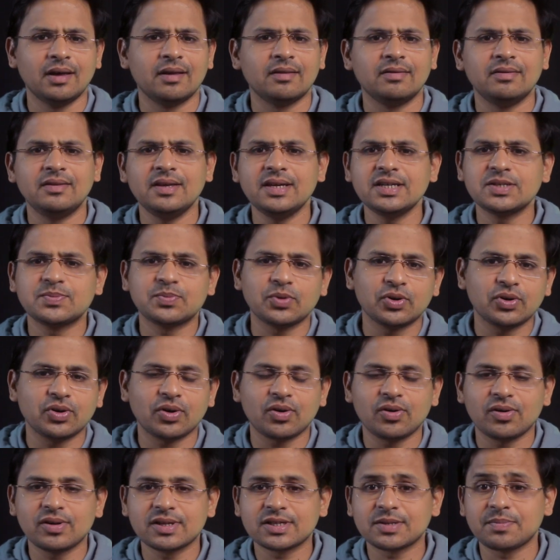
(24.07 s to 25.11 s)
These
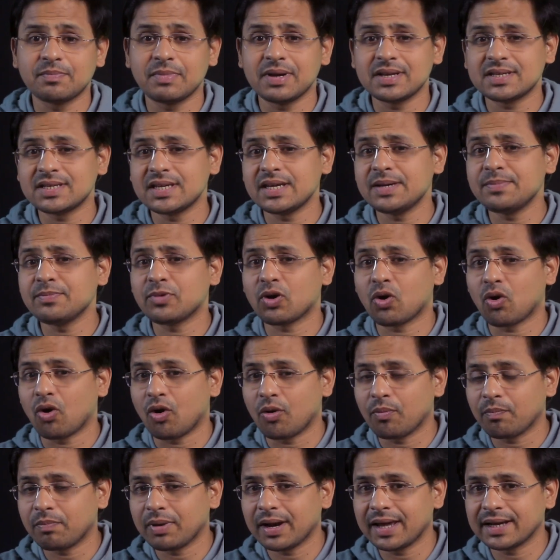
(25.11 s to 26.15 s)
protocols may seem
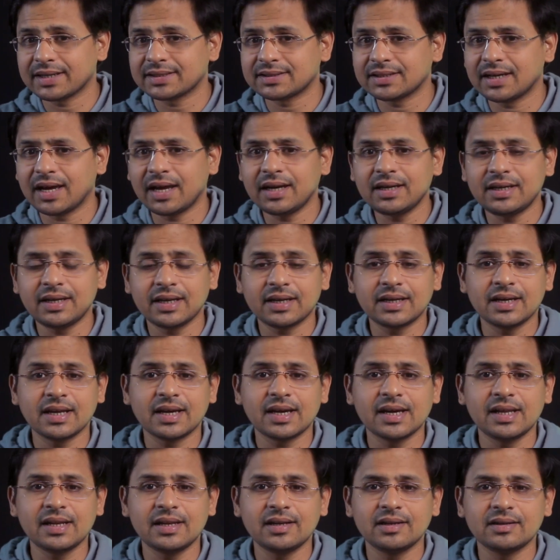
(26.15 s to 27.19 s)
complex and
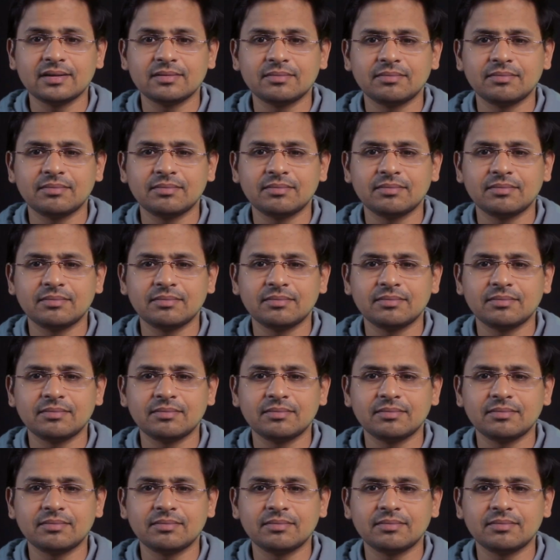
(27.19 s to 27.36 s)
technical,